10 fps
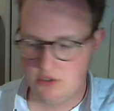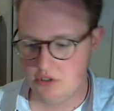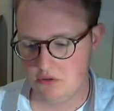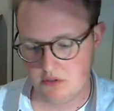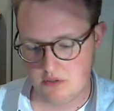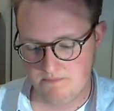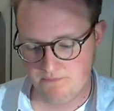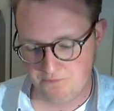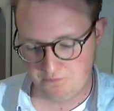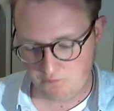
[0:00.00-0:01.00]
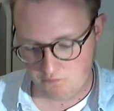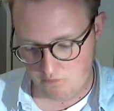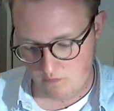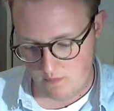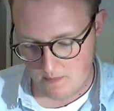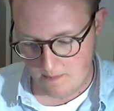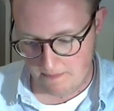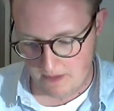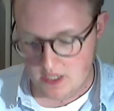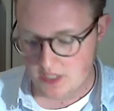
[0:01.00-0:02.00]
choice.
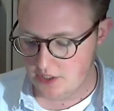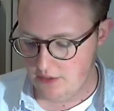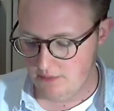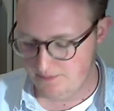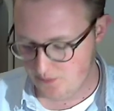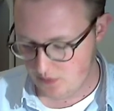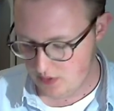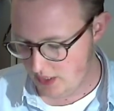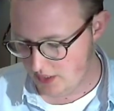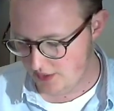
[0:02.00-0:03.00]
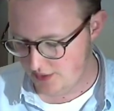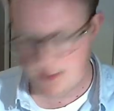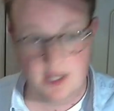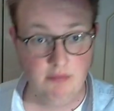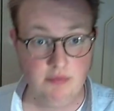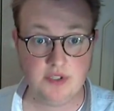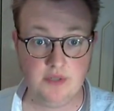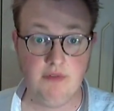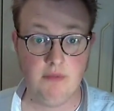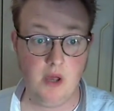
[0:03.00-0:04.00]
So I guess that was
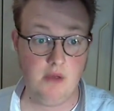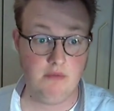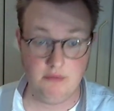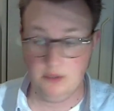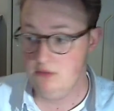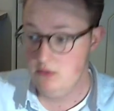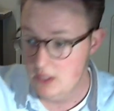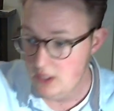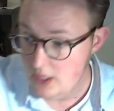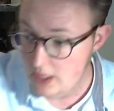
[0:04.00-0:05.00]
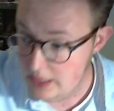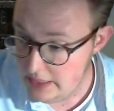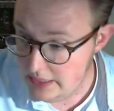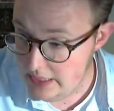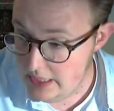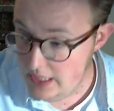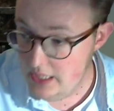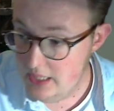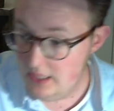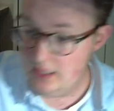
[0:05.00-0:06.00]
it for my review.
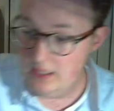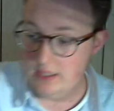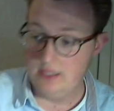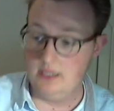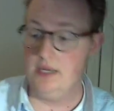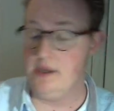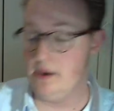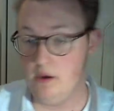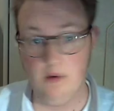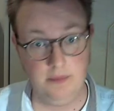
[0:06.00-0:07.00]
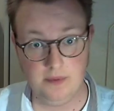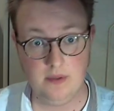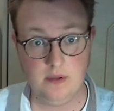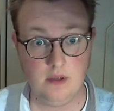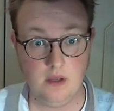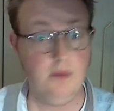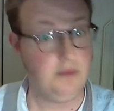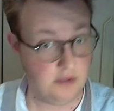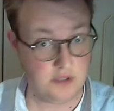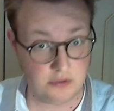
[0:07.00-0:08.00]
Yeah, hope
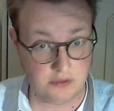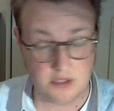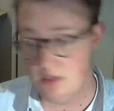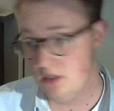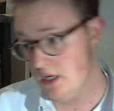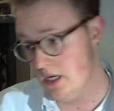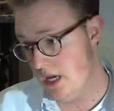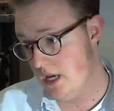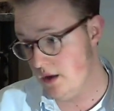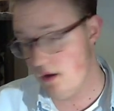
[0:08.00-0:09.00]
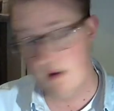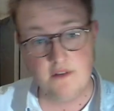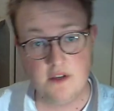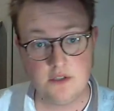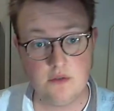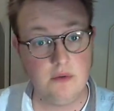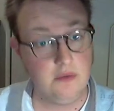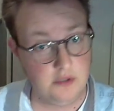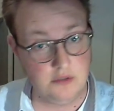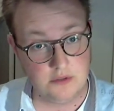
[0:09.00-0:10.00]
you enjoyed it. Thanks to all the
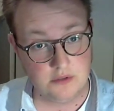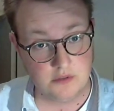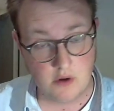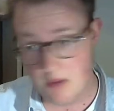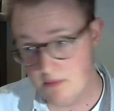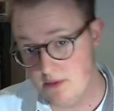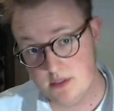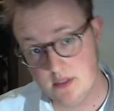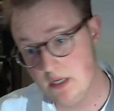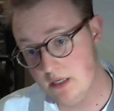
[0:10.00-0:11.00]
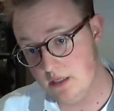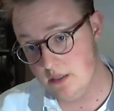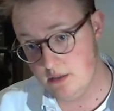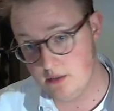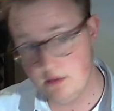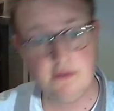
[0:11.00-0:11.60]
new subscribers, and don't